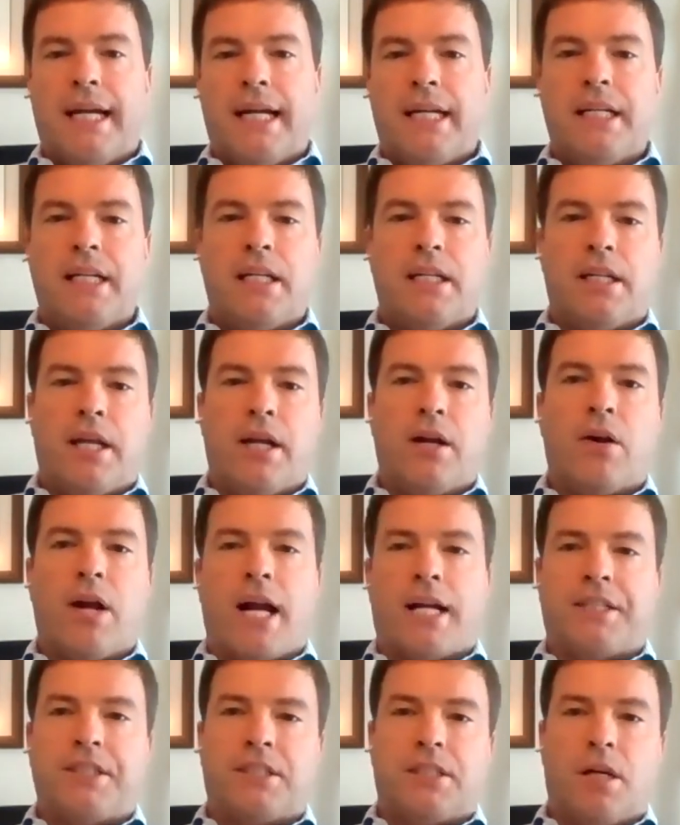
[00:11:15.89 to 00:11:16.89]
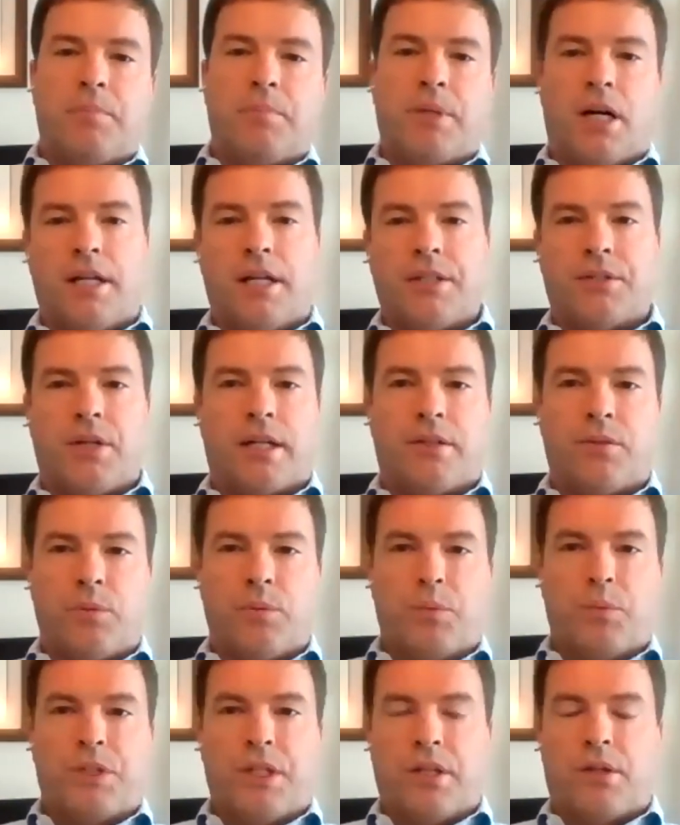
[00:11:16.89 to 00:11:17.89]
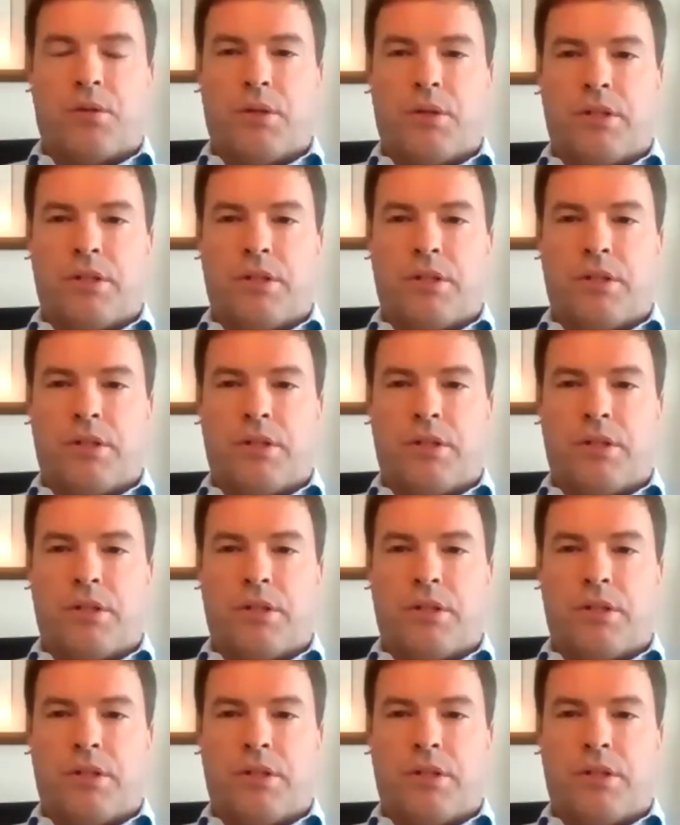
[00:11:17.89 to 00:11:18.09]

And then they're actually subcontracting with